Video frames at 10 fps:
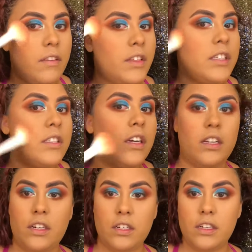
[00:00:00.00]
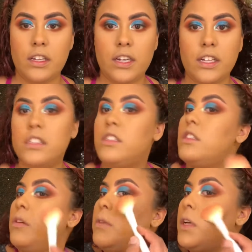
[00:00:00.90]
this color, like it's
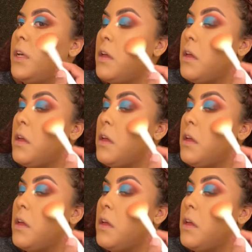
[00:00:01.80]
so pretty.